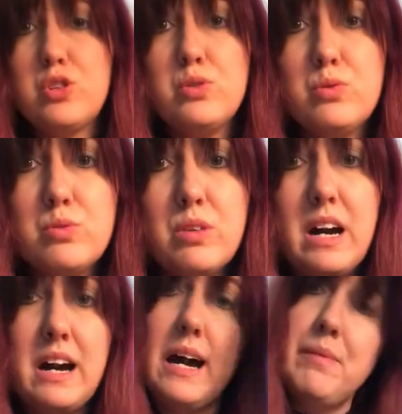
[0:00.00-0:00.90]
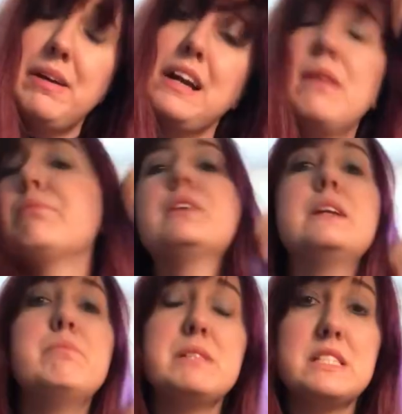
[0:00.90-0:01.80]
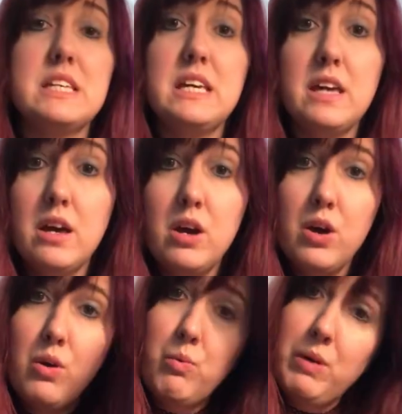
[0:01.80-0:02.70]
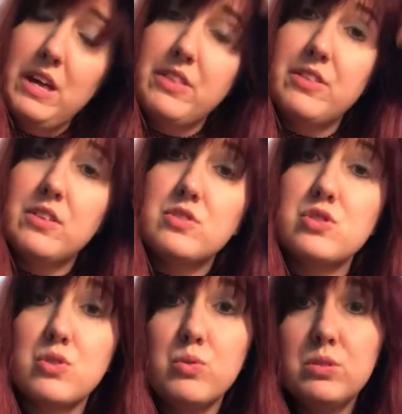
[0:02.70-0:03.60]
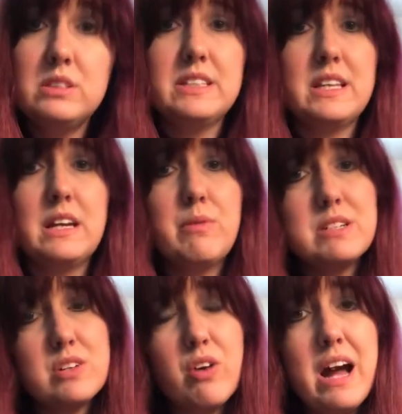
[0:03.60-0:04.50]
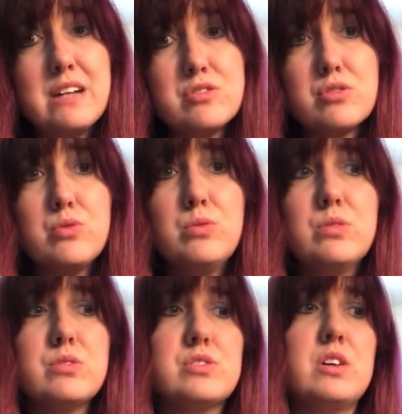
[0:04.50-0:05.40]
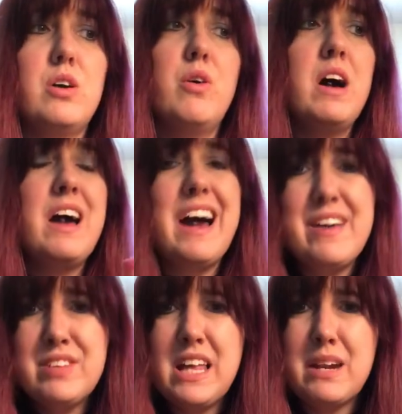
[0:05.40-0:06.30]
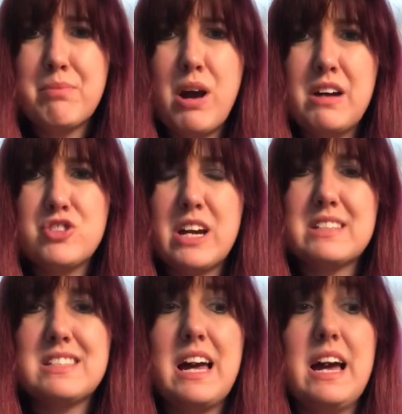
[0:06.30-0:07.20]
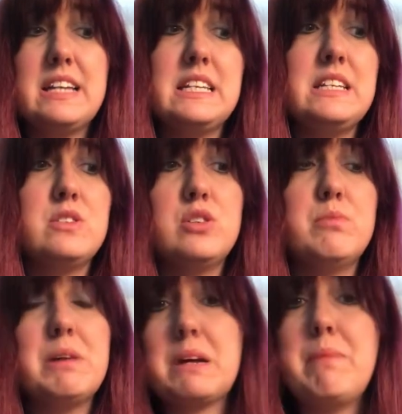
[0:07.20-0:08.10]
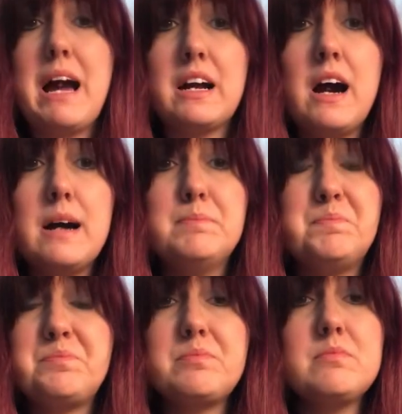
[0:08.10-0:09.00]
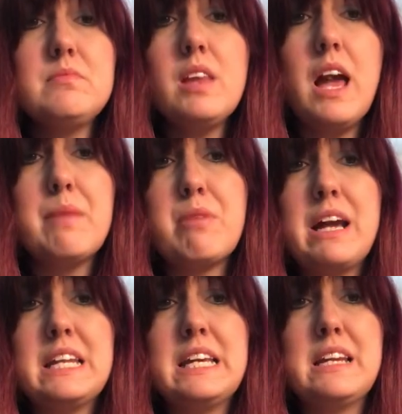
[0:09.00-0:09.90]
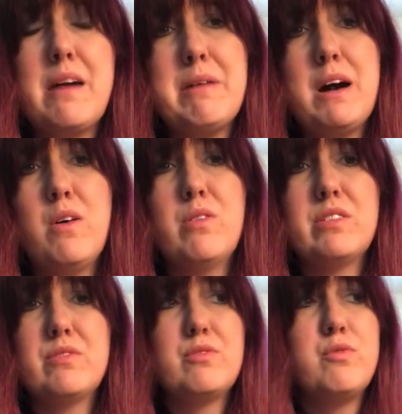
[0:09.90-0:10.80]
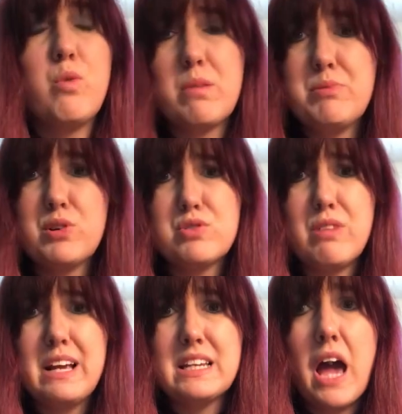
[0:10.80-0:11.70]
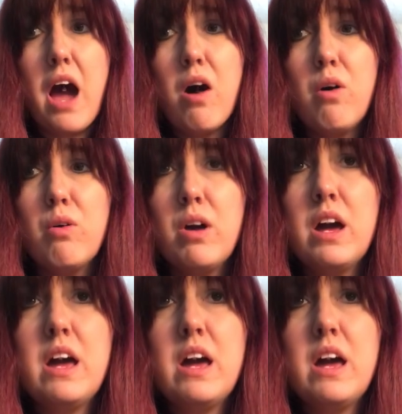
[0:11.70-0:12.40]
too. I got pretty busy with school, and then I went to grad school, so I have a lot of projects that I need to pick back up. I'm writing about 4 books right now.